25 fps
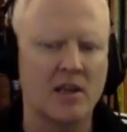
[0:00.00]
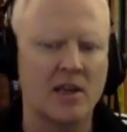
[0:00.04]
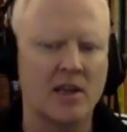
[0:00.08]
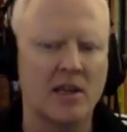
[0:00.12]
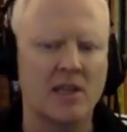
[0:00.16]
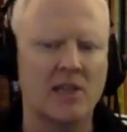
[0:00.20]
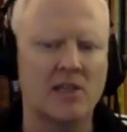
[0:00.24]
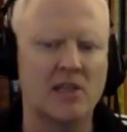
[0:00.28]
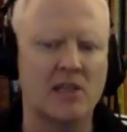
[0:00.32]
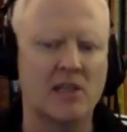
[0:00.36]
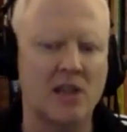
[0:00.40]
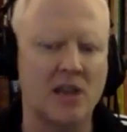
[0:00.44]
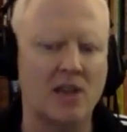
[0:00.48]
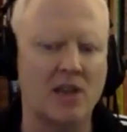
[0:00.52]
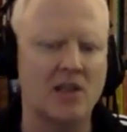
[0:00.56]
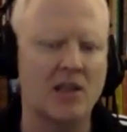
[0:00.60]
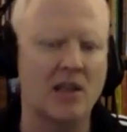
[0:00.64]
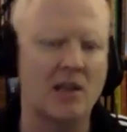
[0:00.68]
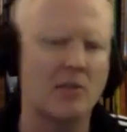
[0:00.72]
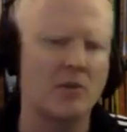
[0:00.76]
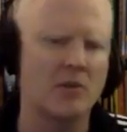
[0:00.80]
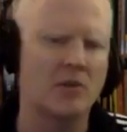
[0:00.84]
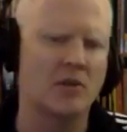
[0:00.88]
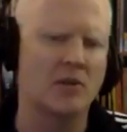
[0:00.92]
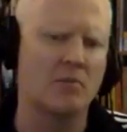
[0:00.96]
It's nothing
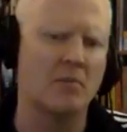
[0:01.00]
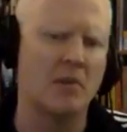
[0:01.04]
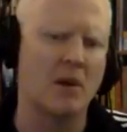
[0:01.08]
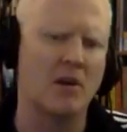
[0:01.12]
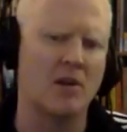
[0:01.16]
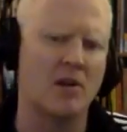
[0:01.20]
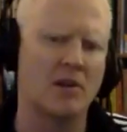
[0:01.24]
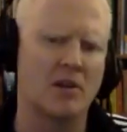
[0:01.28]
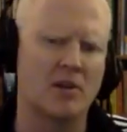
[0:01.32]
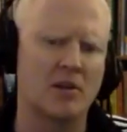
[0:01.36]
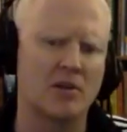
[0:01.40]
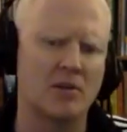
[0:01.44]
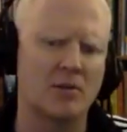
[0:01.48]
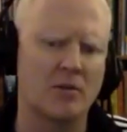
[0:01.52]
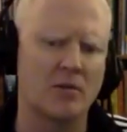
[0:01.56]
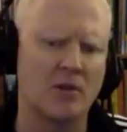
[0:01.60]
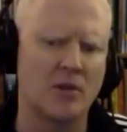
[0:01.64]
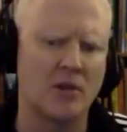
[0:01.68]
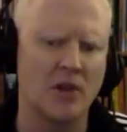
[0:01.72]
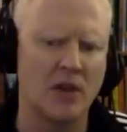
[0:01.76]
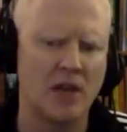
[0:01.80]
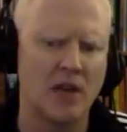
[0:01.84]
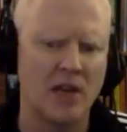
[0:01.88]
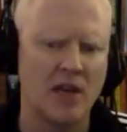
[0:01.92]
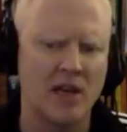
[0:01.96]
about the
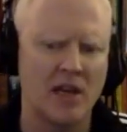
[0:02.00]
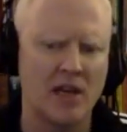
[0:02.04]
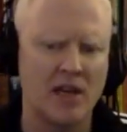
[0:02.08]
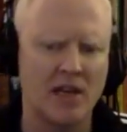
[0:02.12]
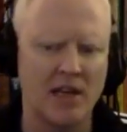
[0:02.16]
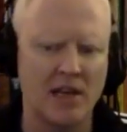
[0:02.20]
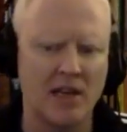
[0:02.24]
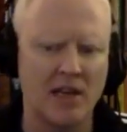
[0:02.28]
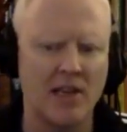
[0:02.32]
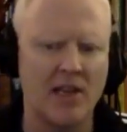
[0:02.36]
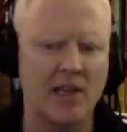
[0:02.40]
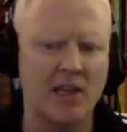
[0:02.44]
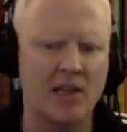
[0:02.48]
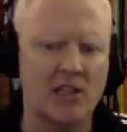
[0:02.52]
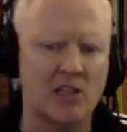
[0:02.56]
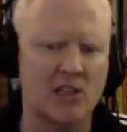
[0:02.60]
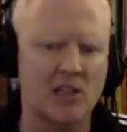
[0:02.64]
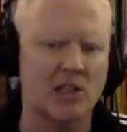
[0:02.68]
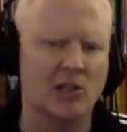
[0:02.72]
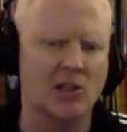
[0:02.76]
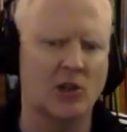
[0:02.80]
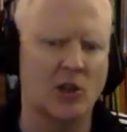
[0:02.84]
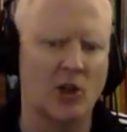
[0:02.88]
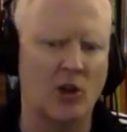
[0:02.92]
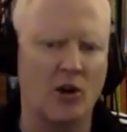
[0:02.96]
molecule, it's
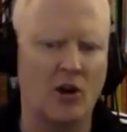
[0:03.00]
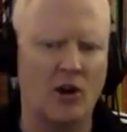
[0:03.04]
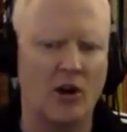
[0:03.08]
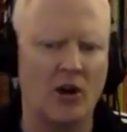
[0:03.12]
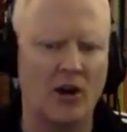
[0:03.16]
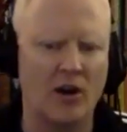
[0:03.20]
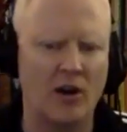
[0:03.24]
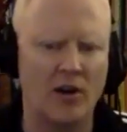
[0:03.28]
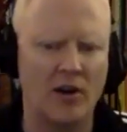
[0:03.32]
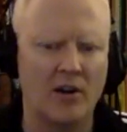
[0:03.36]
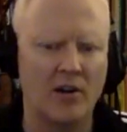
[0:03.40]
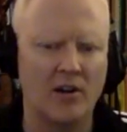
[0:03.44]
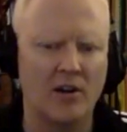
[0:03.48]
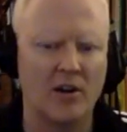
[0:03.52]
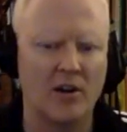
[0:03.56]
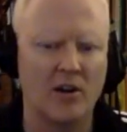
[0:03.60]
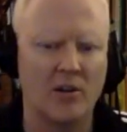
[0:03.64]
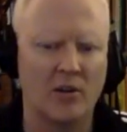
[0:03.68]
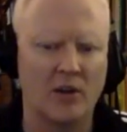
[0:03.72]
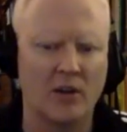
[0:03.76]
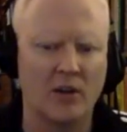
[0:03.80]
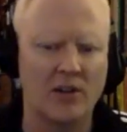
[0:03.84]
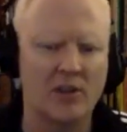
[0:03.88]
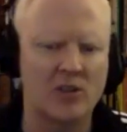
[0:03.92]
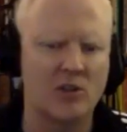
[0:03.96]
the law,
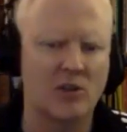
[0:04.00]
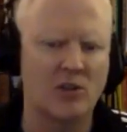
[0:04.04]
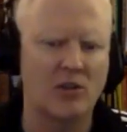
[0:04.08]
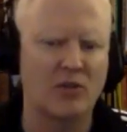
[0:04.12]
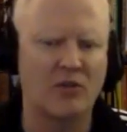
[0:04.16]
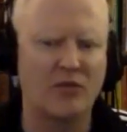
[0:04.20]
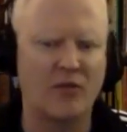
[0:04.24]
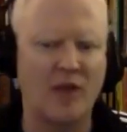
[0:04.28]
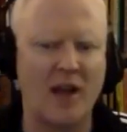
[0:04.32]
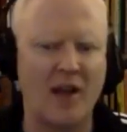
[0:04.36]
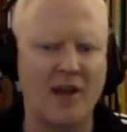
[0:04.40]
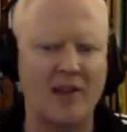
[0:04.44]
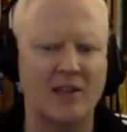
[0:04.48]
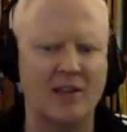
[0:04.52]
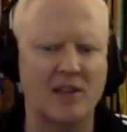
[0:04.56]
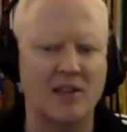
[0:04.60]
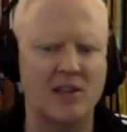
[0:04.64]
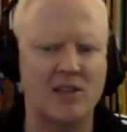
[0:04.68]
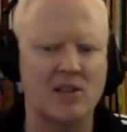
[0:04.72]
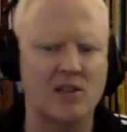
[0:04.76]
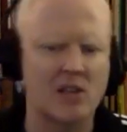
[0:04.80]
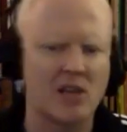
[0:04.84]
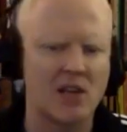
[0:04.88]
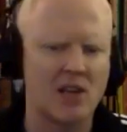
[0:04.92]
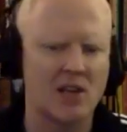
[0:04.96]
right? So the fact
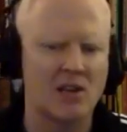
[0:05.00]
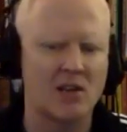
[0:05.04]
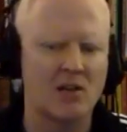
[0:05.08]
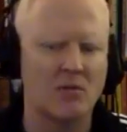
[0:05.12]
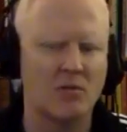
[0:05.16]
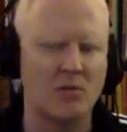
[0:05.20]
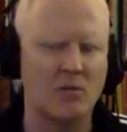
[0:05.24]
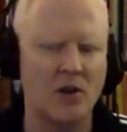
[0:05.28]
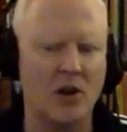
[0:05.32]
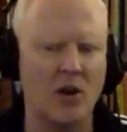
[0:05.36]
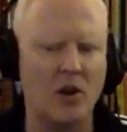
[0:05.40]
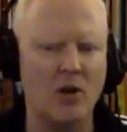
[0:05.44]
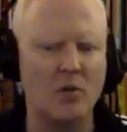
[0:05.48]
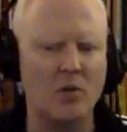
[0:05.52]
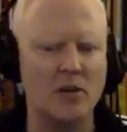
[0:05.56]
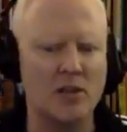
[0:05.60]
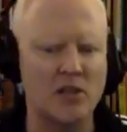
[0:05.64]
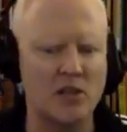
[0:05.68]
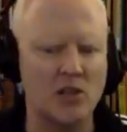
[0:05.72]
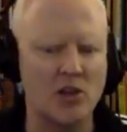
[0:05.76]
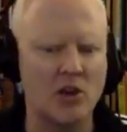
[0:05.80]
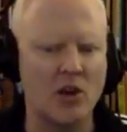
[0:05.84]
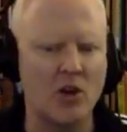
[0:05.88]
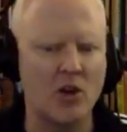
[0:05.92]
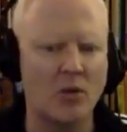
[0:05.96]
is, we
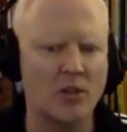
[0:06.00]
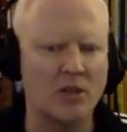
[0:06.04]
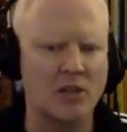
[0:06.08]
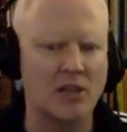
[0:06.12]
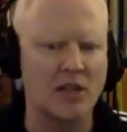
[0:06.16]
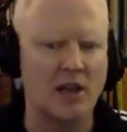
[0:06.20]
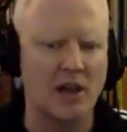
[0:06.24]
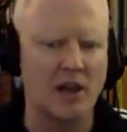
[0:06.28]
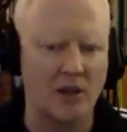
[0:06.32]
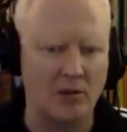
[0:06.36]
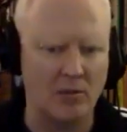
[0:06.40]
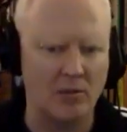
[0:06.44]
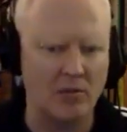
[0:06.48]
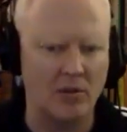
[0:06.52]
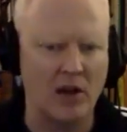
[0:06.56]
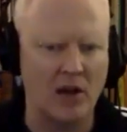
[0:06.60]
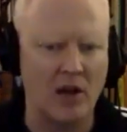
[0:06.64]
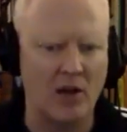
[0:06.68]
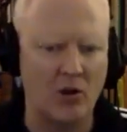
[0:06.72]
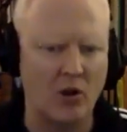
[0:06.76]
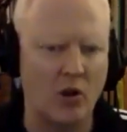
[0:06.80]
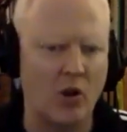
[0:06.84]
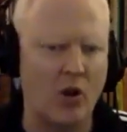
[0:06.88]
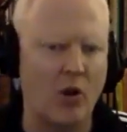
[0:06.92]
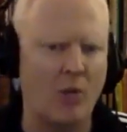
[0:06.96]
always know what the
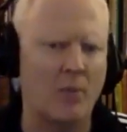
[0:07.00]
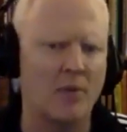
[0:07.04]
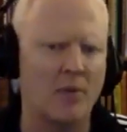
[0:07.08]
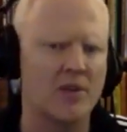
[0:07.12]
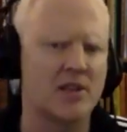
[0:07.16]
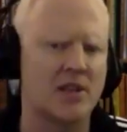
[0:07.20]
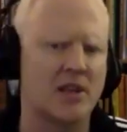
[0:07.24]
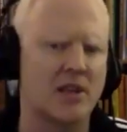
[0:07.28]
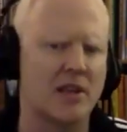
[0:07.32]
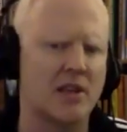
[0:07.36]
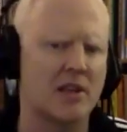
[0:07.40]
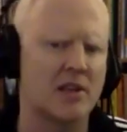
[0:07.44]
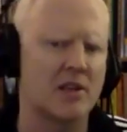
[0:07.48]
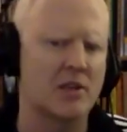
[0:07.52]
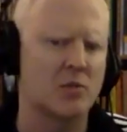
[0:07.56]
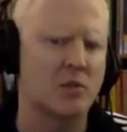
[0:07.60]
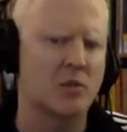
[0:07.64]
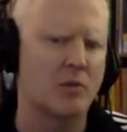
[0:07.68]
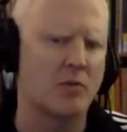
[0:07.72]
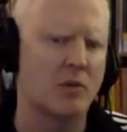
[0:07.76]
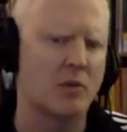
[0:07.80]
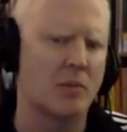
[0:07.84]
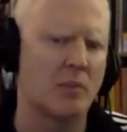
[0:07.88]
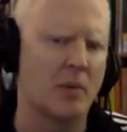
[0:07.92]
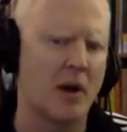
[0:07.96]
alcohol percent is
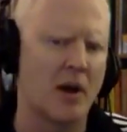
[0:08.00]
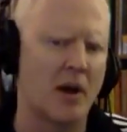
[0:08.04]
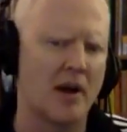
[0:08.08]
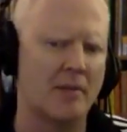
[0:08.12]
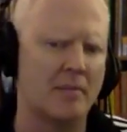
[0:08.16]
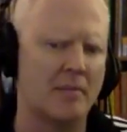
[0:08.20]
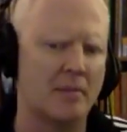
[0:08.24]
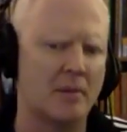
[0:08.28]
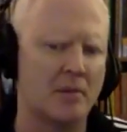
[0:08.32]
when we're buying